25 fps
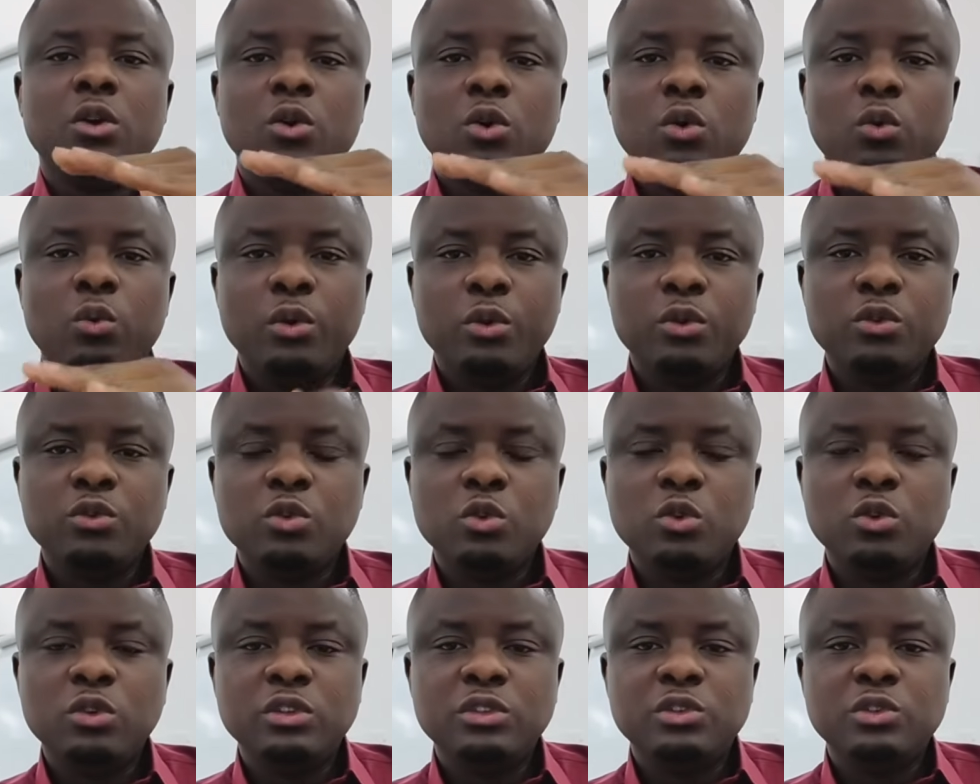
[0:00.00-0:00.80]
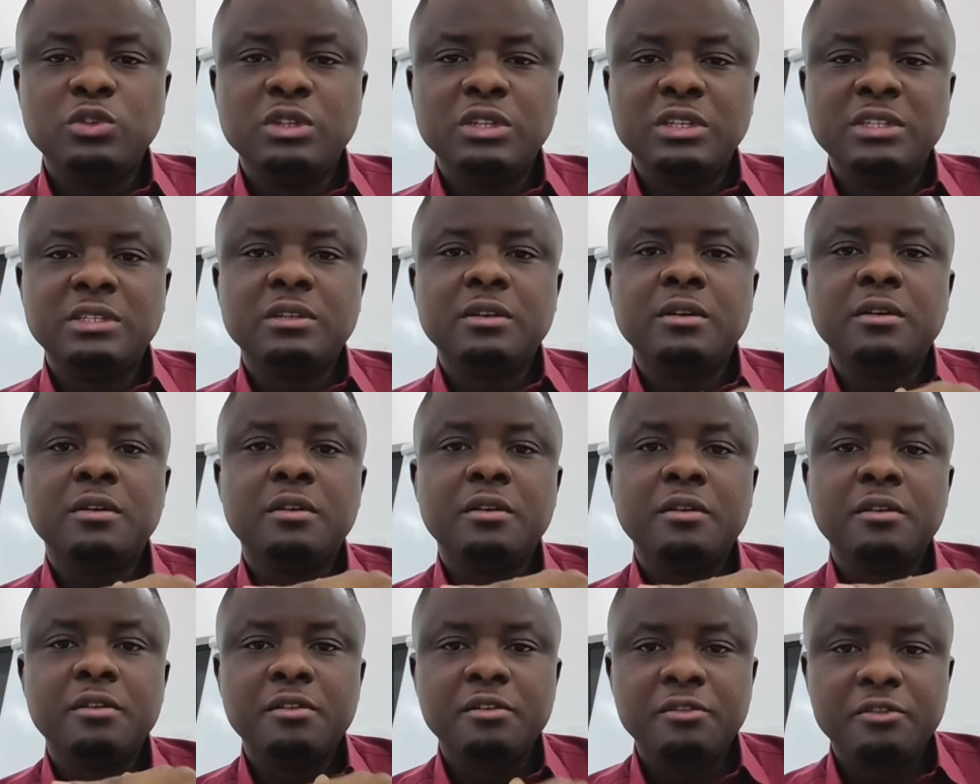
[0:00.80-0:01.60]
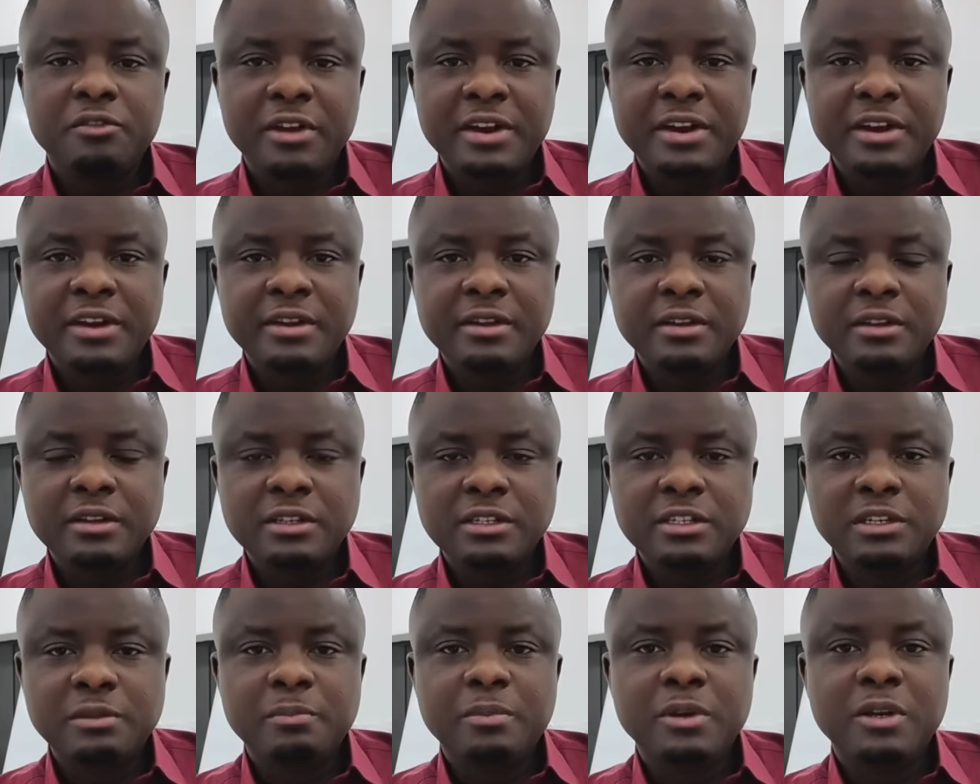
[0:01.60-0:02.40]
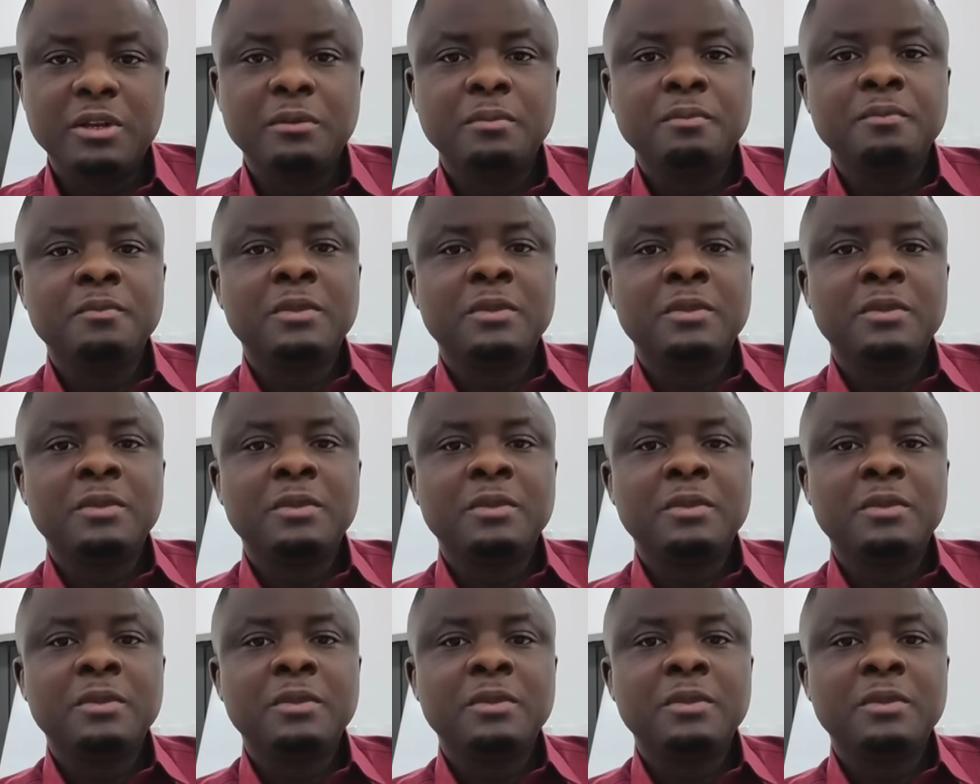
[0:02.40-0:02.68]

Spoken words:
we'll go into this very deeply.